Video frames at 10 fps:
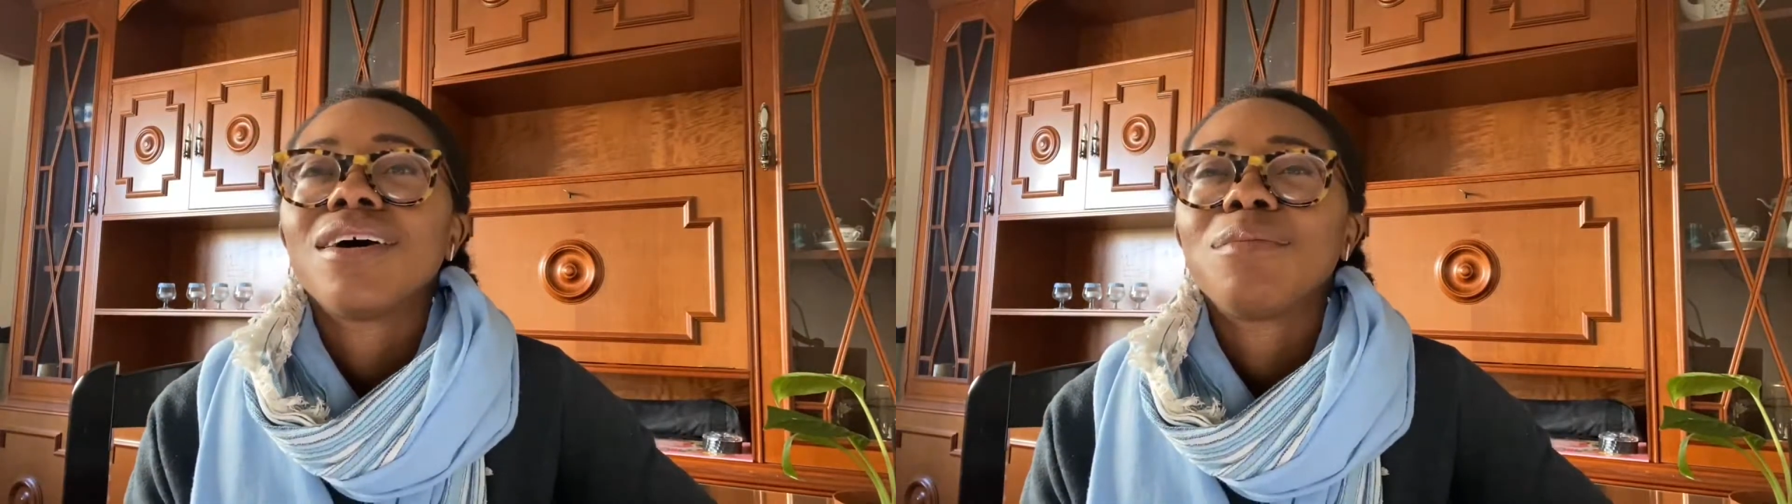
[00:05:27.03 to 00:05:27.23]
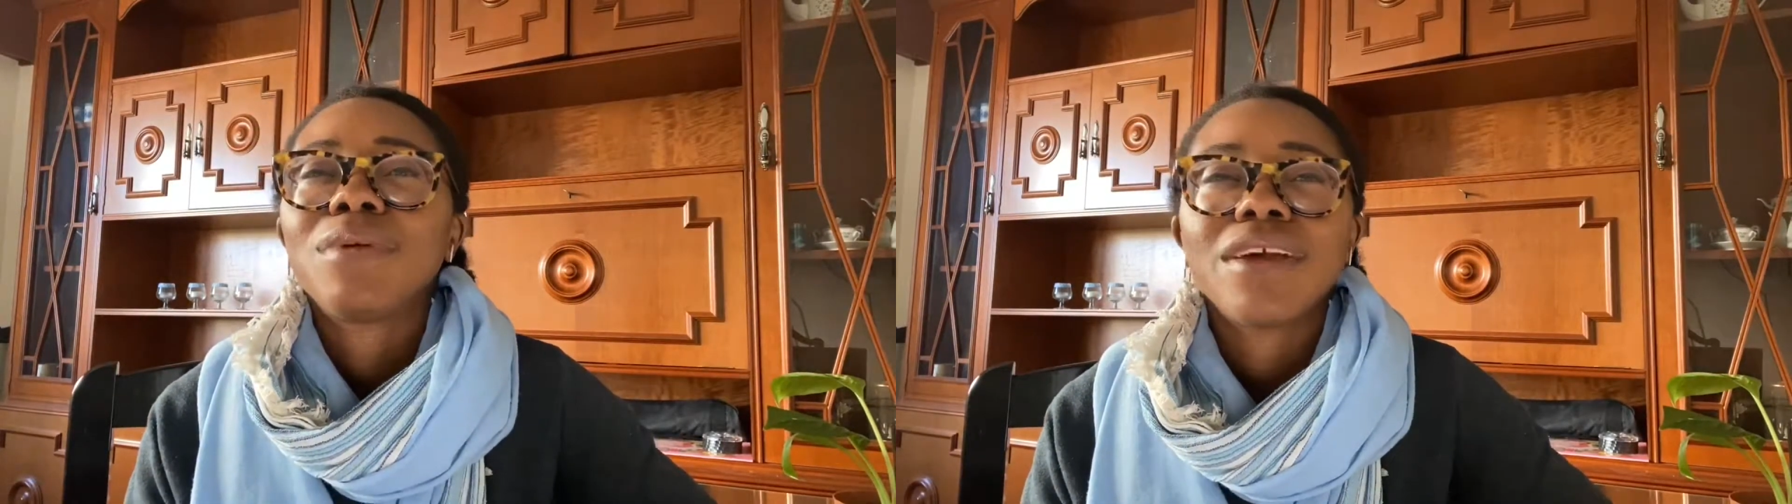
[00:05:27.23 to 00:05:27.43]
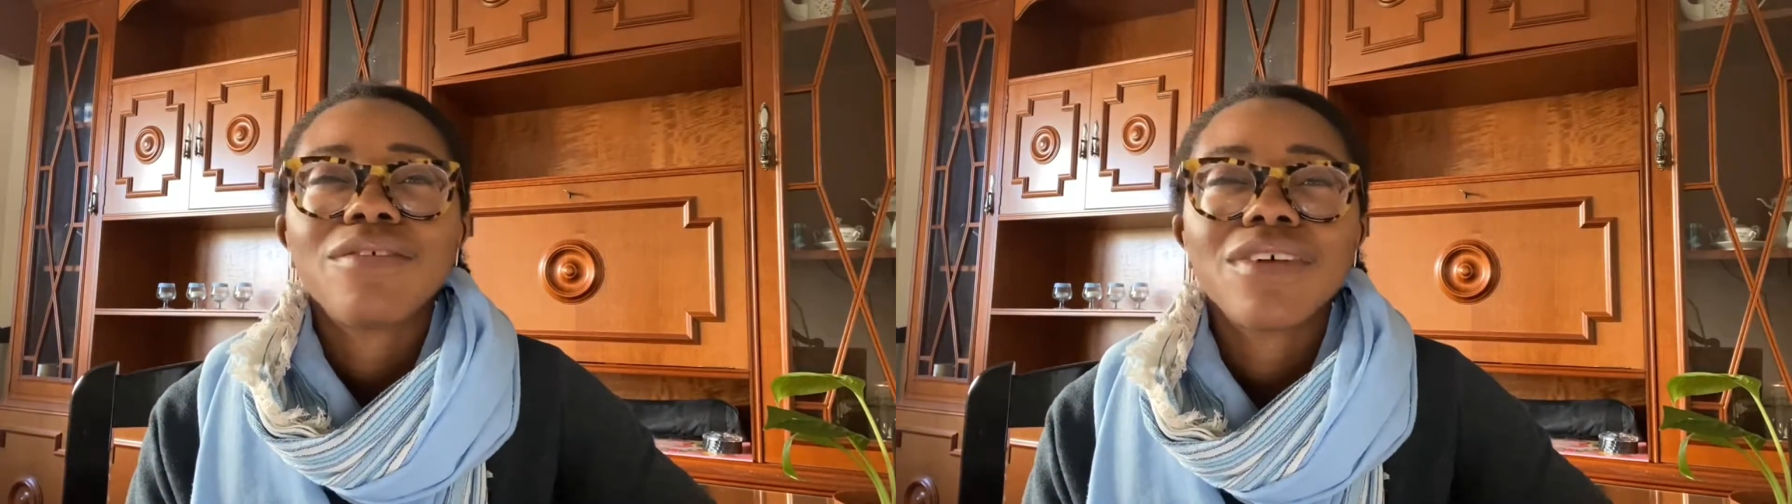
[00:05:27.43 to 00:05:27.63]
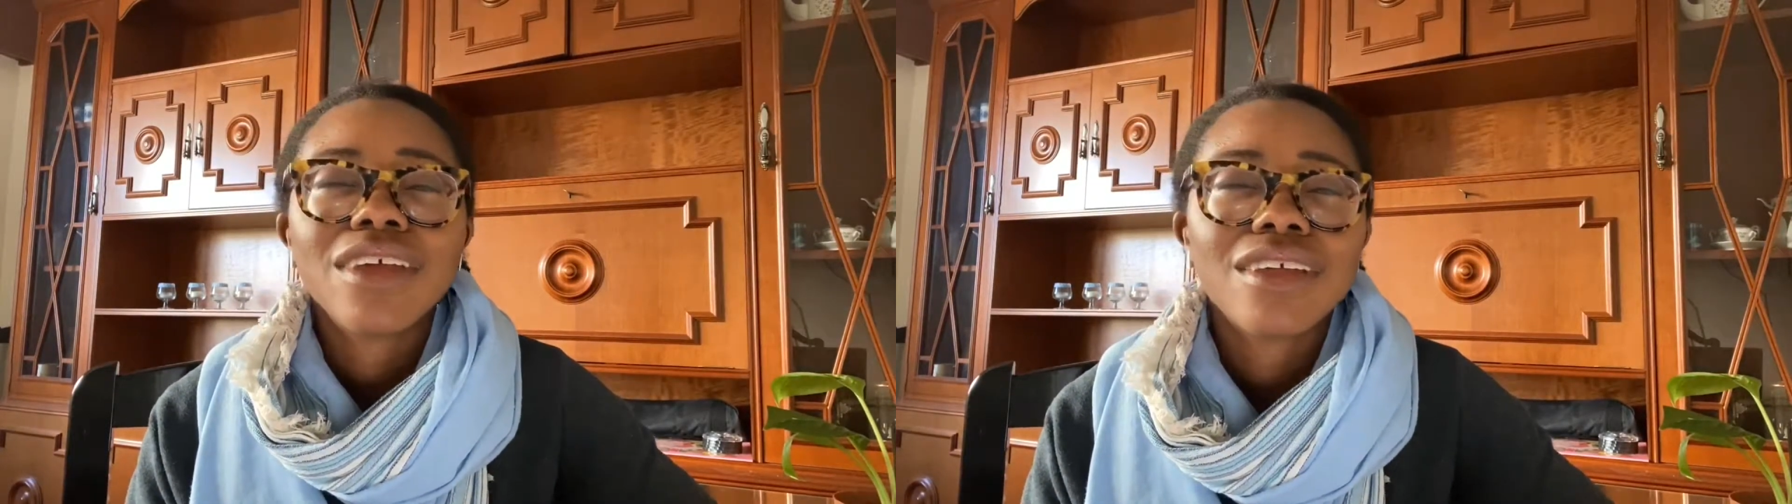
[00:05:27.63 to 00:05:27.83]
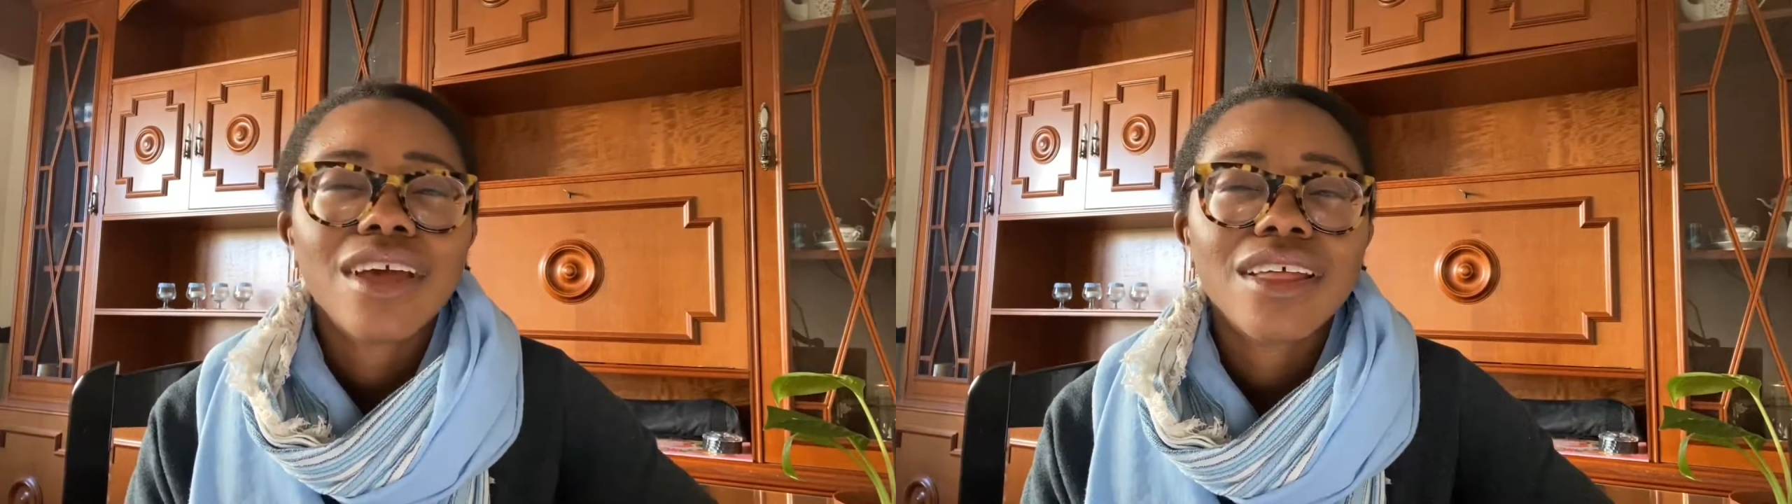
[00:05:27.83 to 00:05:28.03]
But I feel
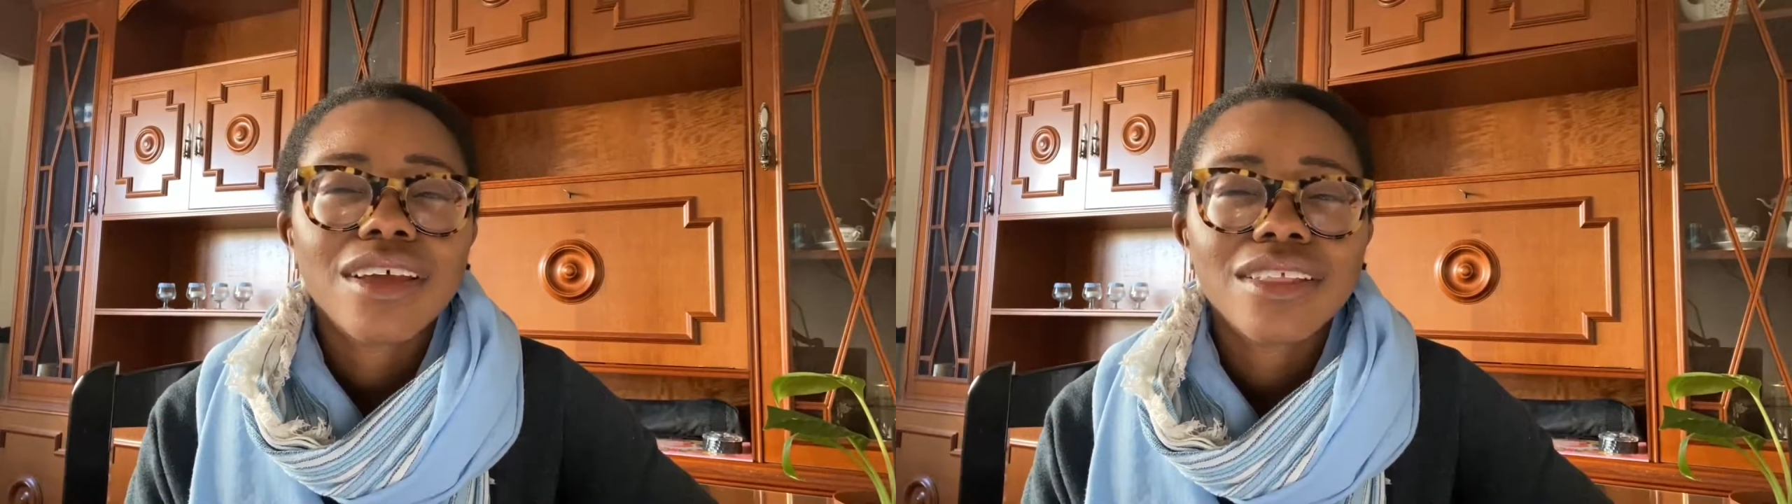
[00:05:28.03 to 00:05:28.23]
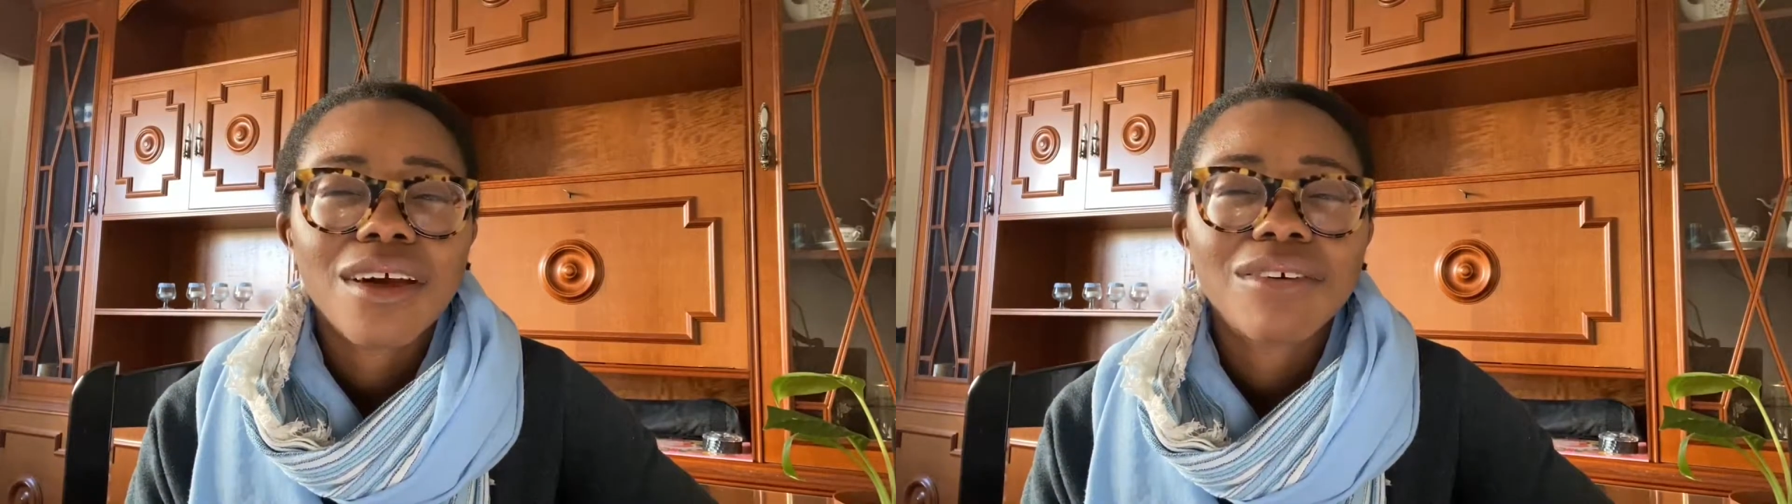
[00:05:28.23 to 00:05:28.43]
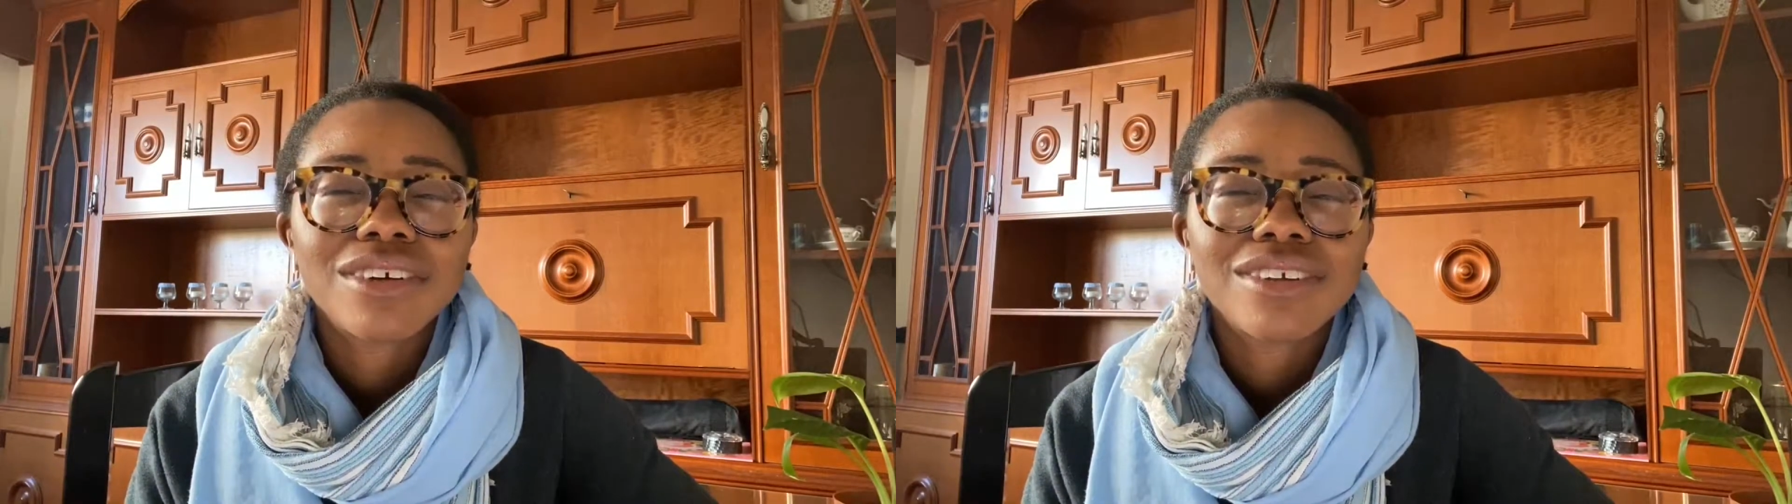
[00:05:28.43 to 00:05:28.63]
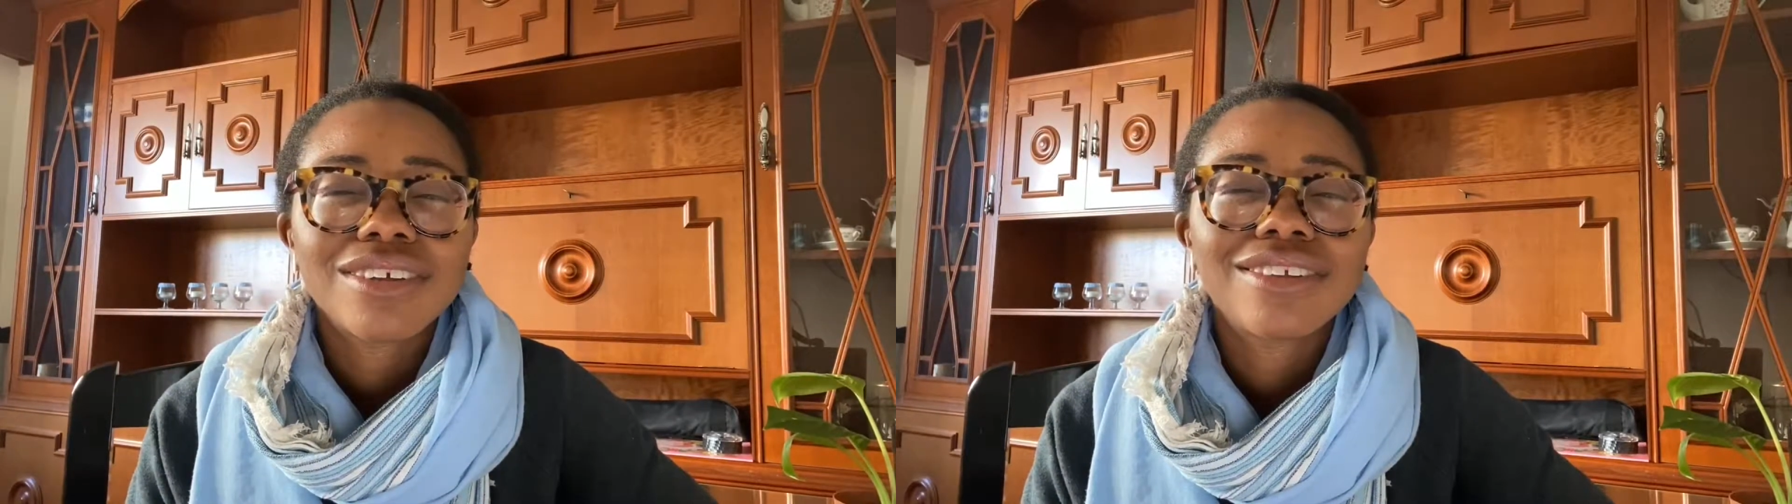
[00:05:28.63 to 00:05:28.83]
like I like that one just a